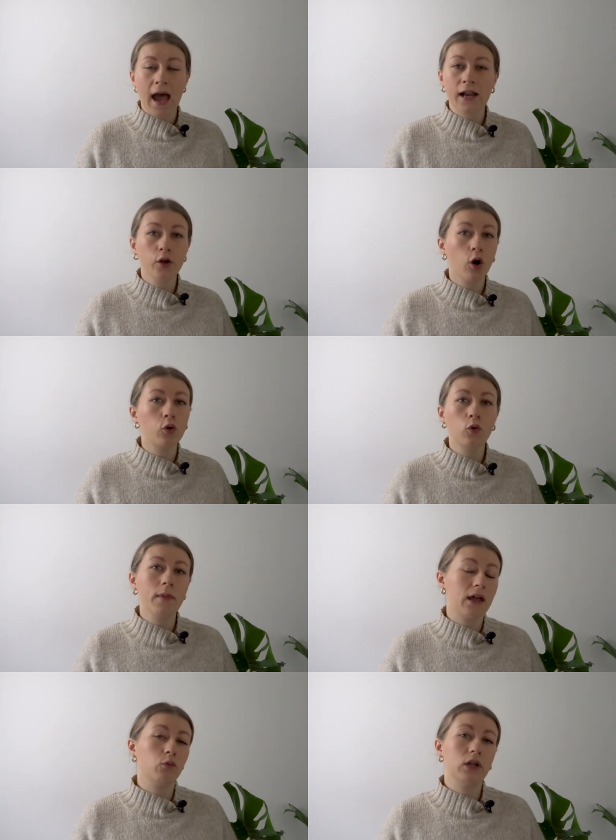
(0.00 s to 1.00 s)
and not all
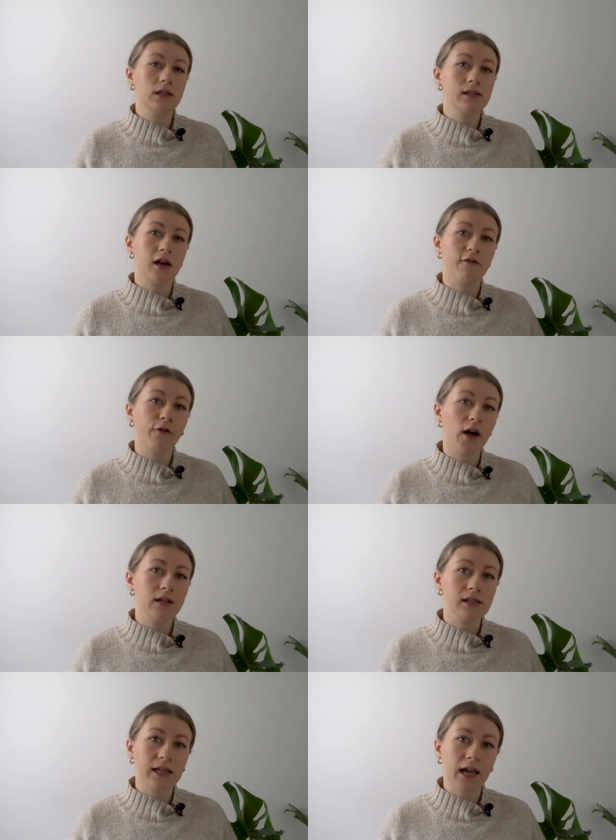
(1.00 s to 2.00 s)
men will incite
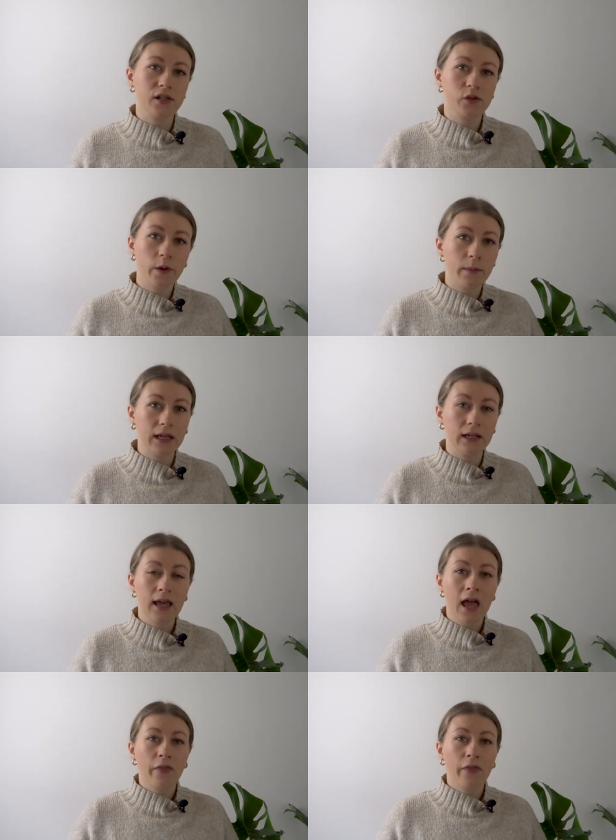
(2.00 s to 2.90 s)
violence against women,